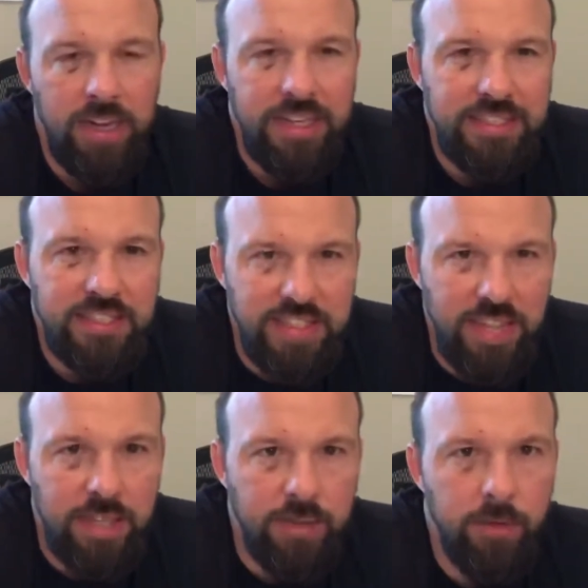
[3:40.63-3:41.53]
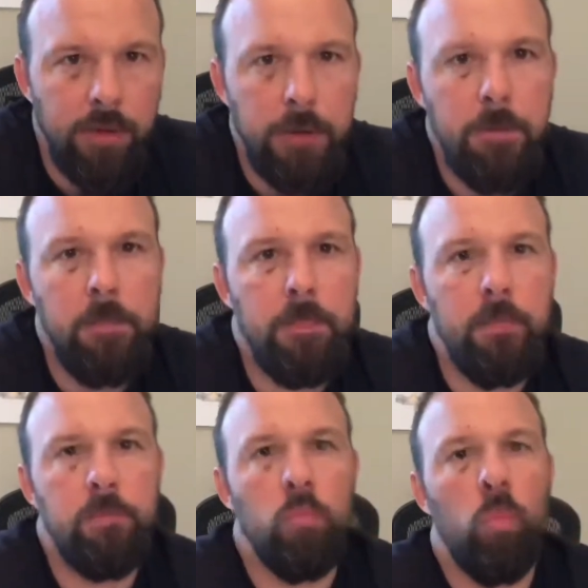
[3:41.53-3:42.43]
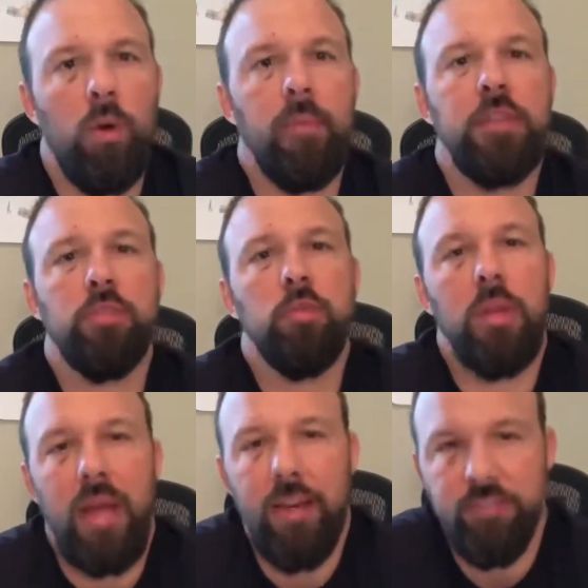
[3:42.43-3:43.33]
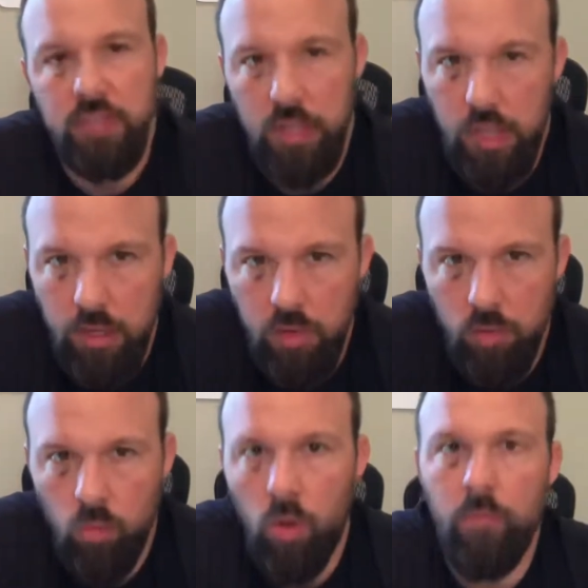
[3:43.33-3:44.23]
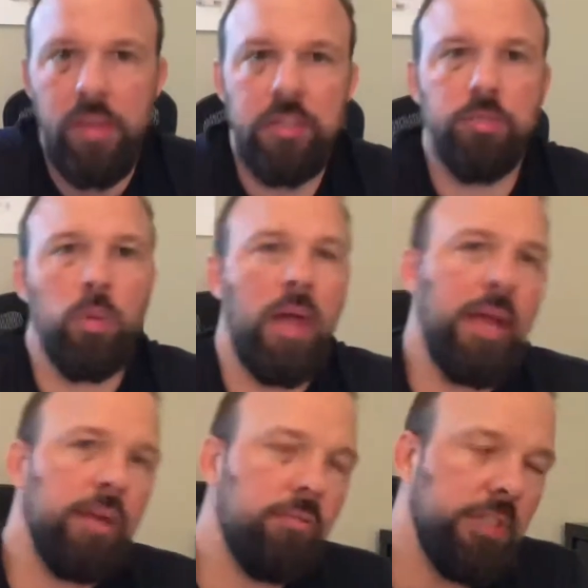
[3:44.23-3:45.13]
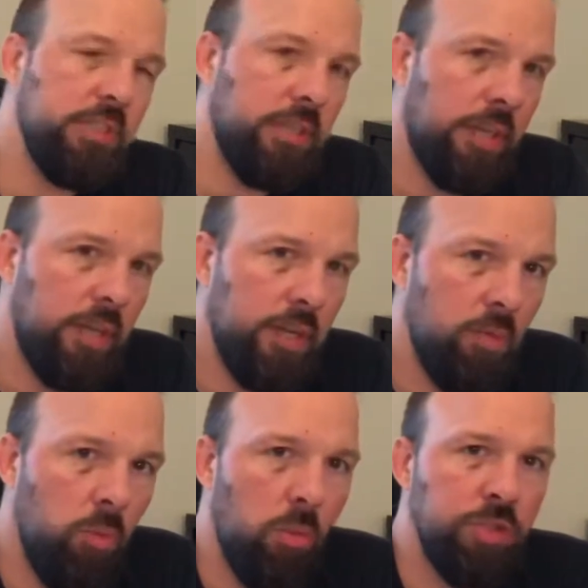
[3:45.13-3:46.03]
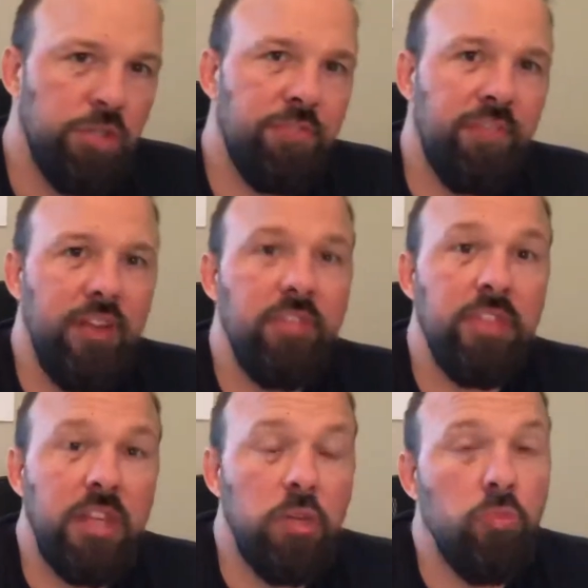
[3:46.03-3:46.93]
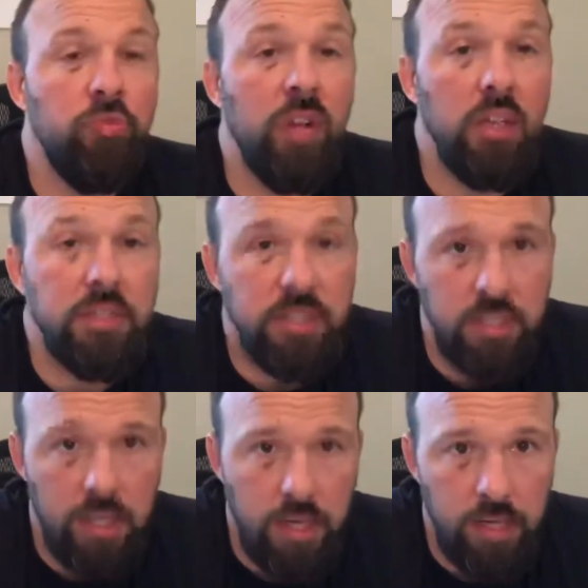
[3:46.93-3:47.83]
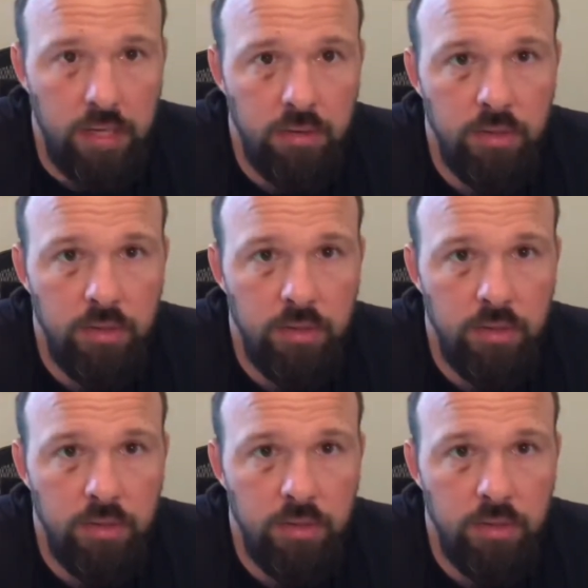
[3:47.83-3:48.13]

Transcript: Instead, what made you laugh today? What made you angry today? What was your favorite thing you've done today?